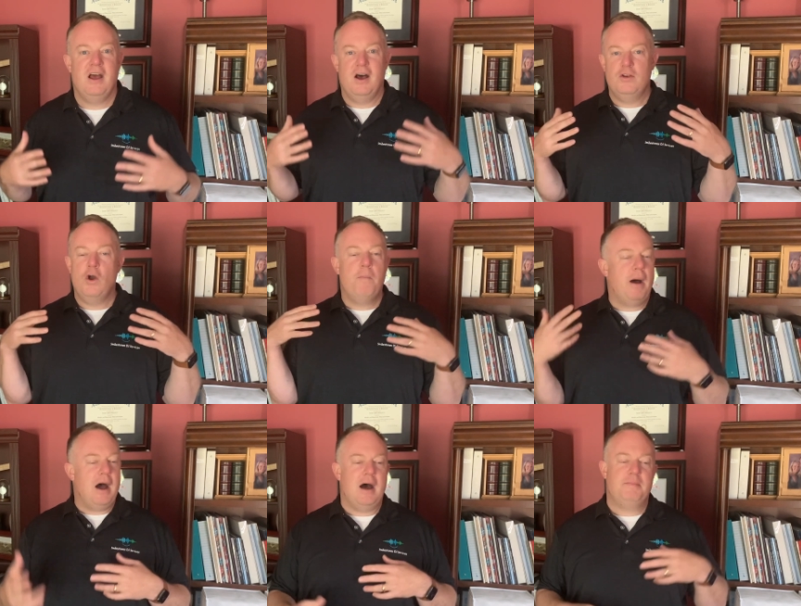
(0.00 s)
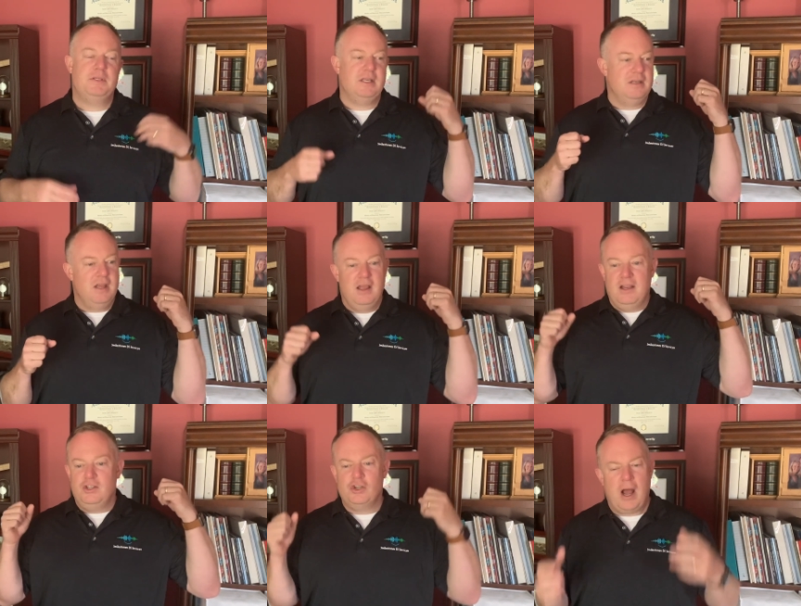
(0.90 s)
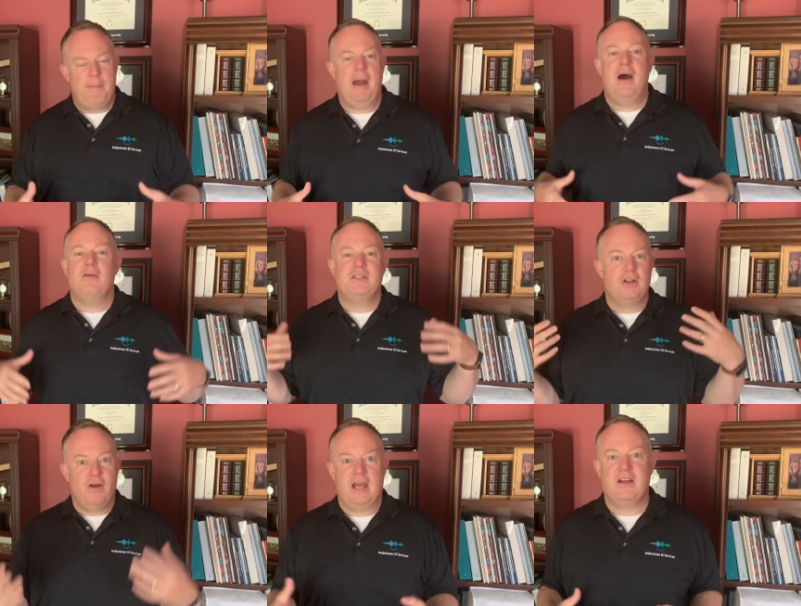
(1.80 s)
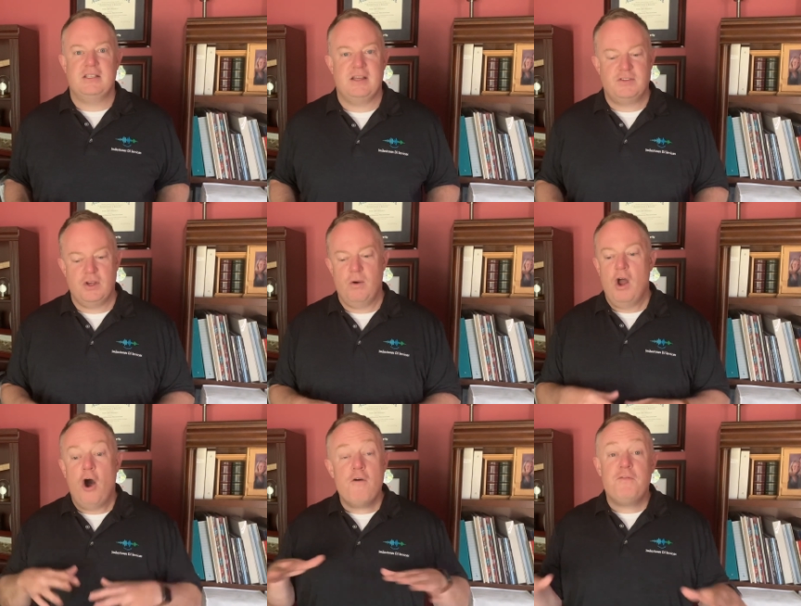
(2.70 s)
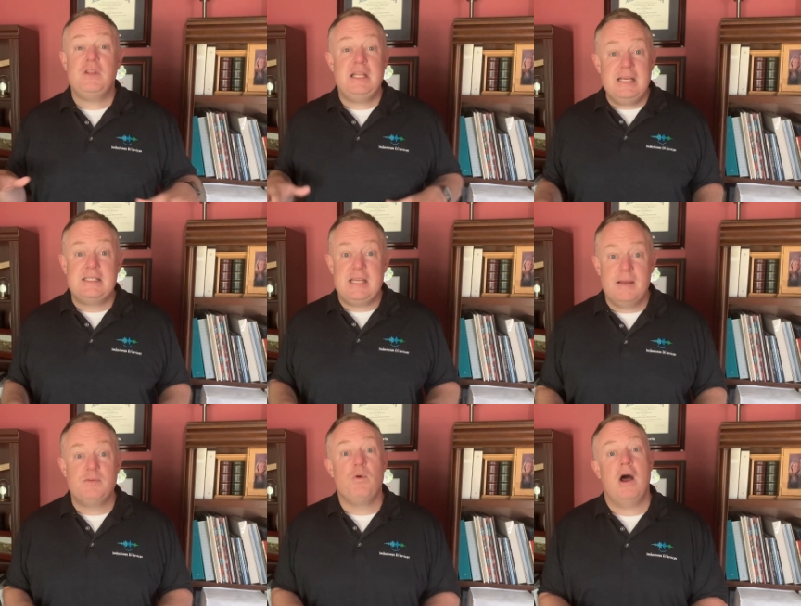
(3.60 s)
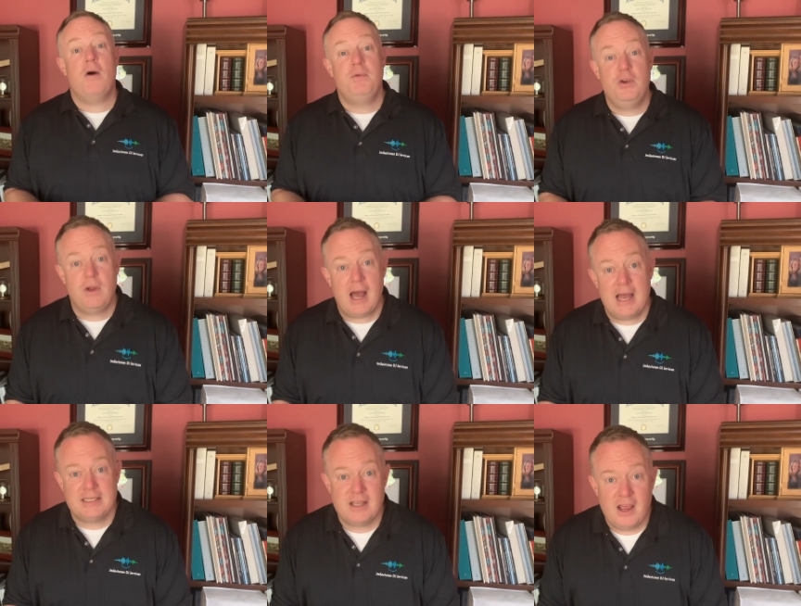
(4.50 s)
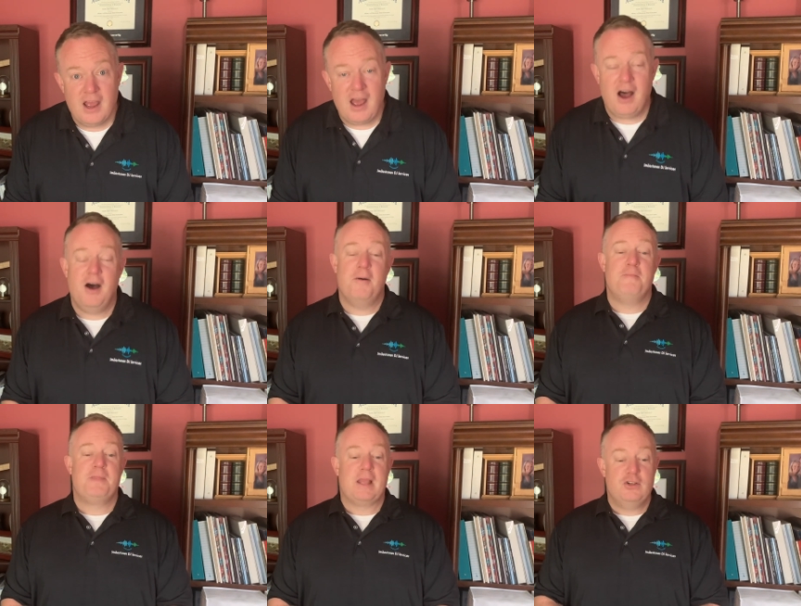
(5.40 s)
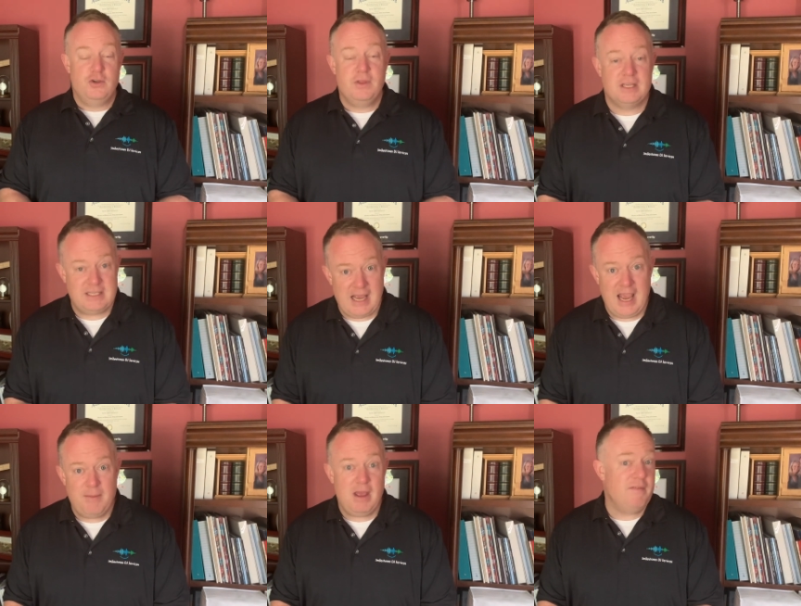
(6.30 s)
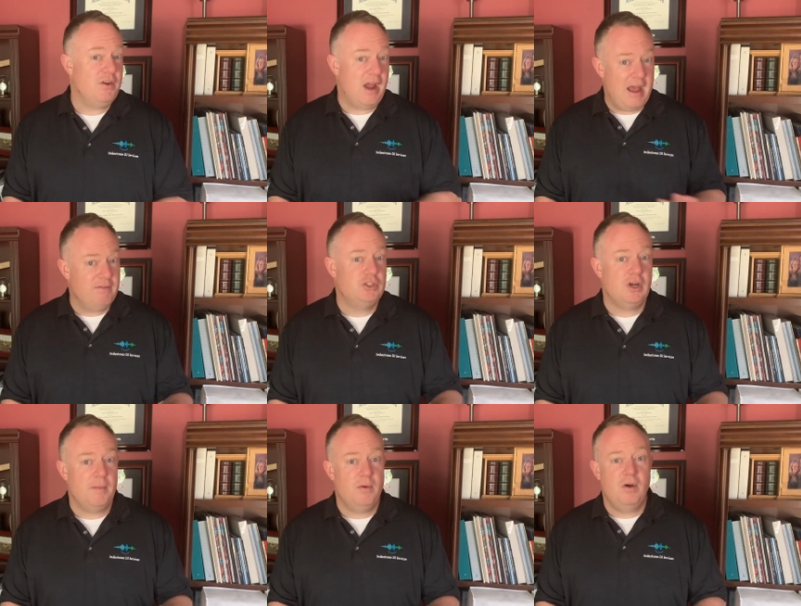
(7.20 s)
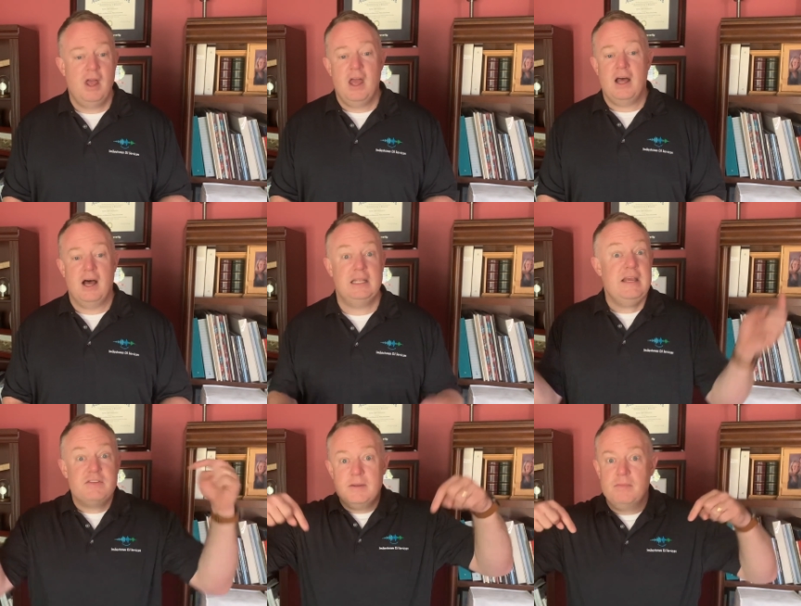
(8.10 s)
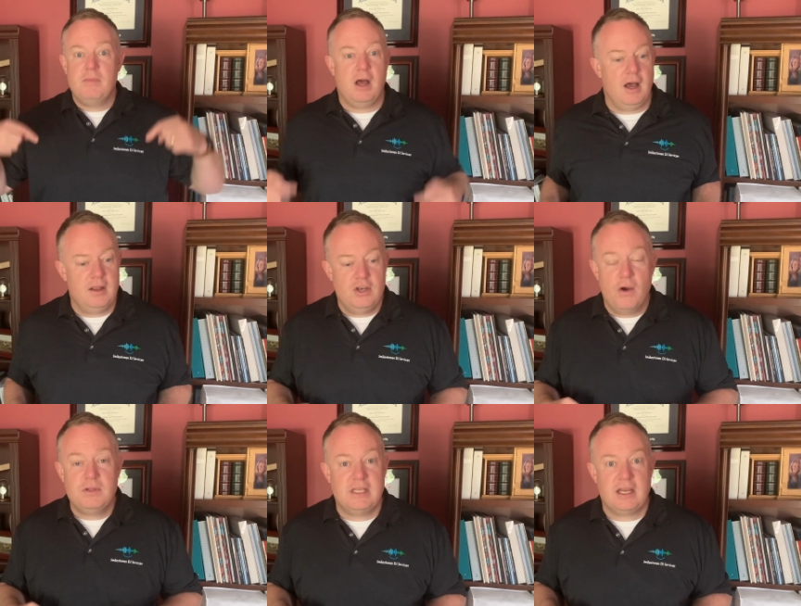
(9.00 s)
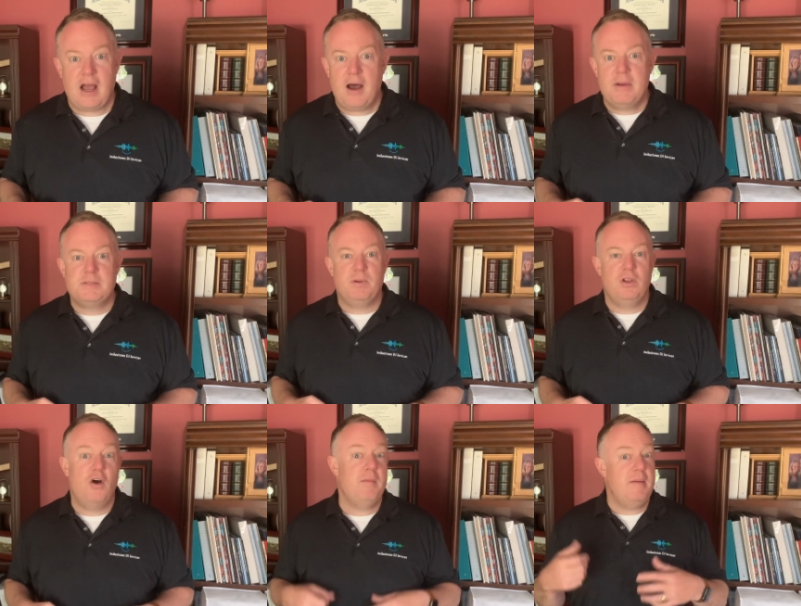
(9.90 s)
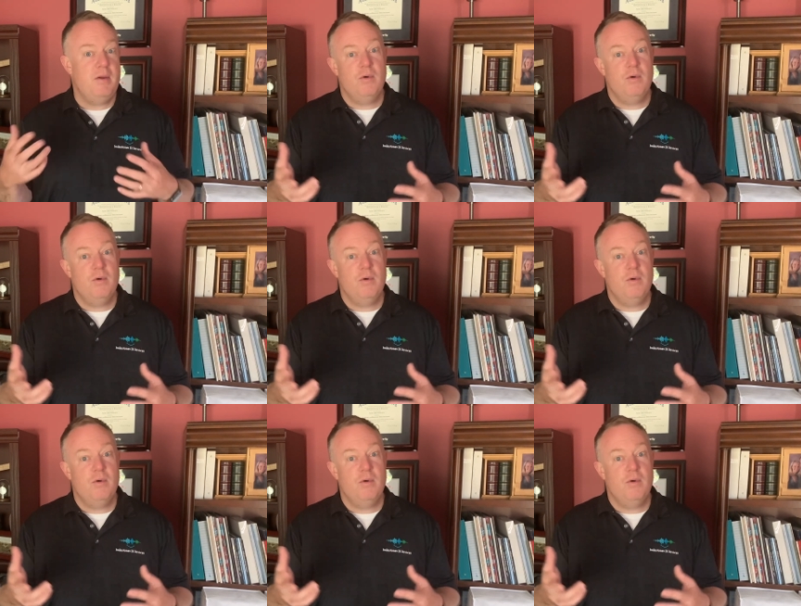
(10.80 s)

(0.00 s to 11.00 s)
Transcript: no pops and dropouts and all that good stuff. So hopefully these tips will help you guys do the same. If you're having trouble, leave some notes in the comments below. Maybe